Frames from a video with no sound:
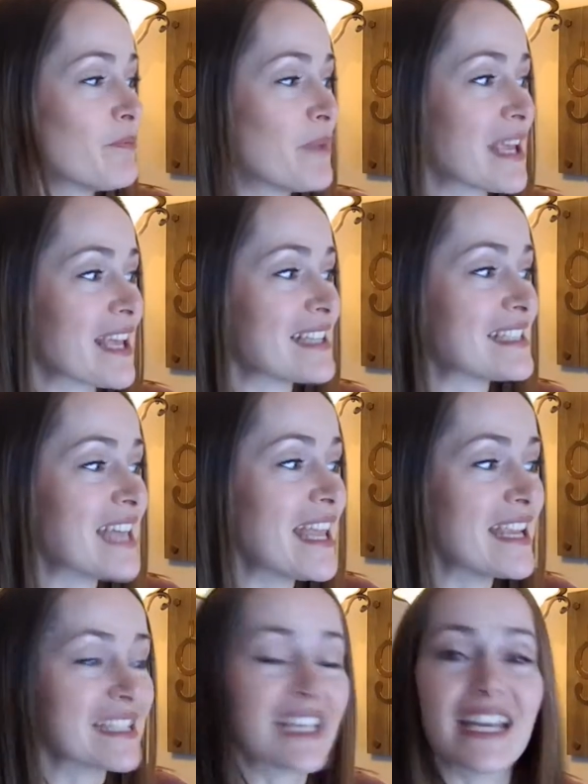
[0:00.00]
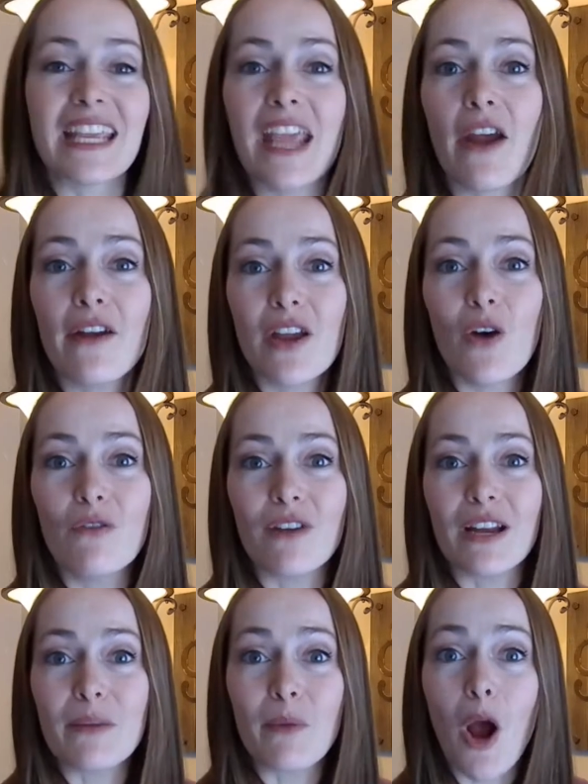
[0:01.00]
Because then it's going to carry over
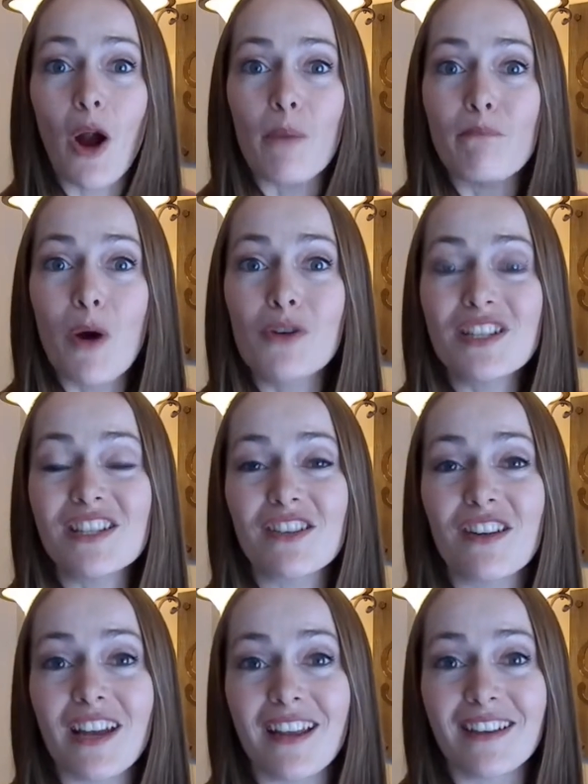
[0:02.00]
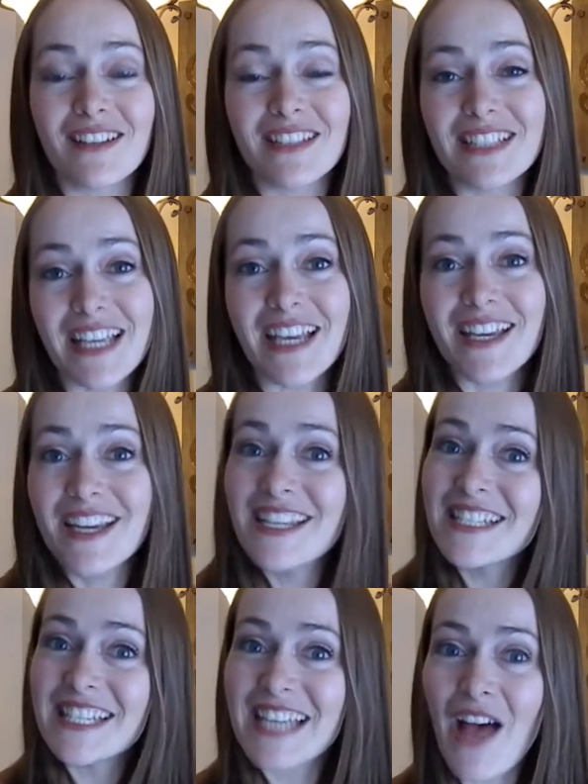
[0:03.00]
and our emotions are going
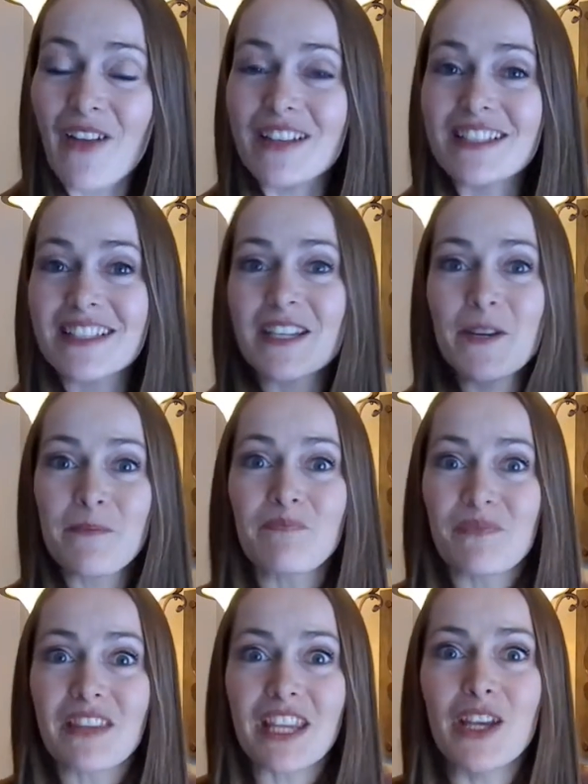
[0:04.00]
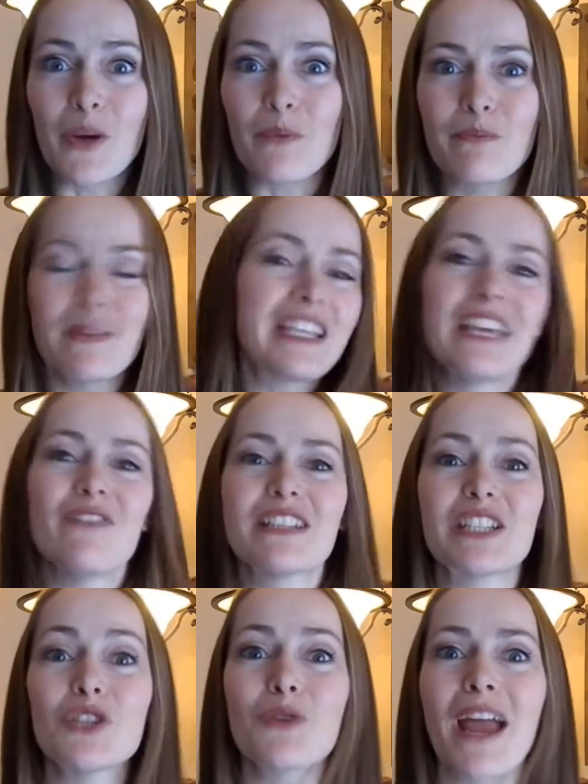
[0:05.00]
to tell us, give
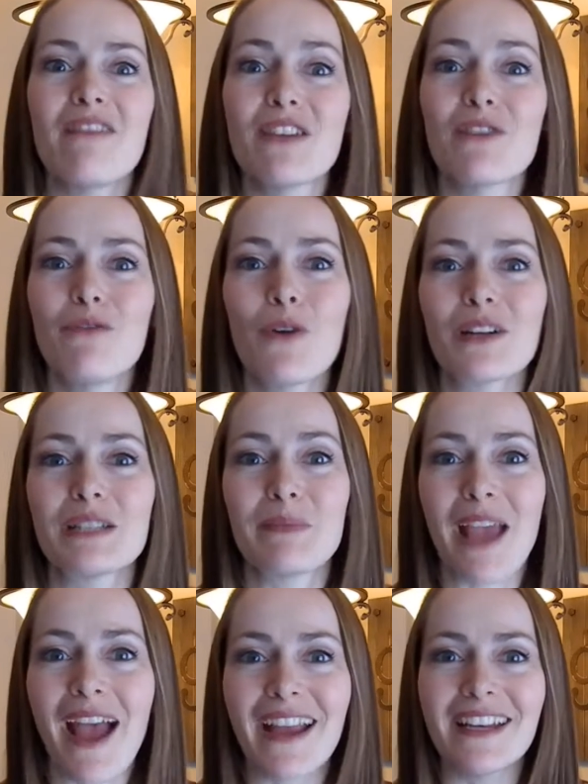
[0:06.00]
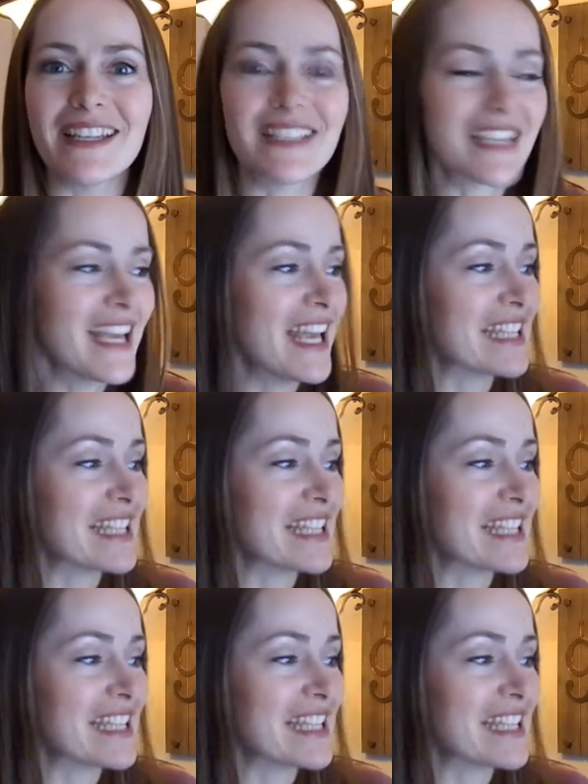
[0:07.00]
us a driving force behind it.